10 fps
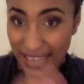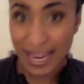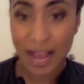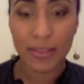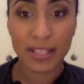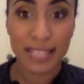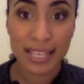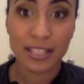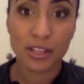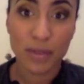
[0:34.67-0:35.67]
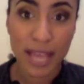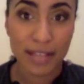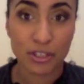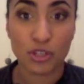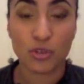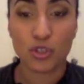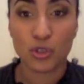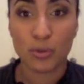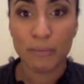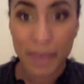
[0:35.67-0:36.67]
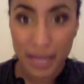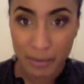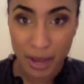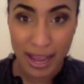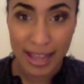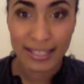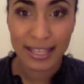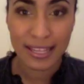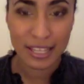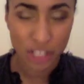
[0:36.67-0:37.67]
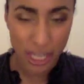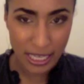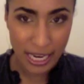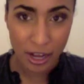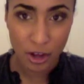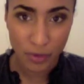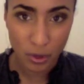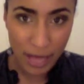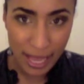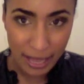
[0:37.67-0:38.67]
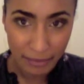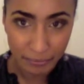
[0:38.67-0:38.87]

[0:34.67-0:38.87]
Now, there's things that you can do to minimize the shedding of your hair.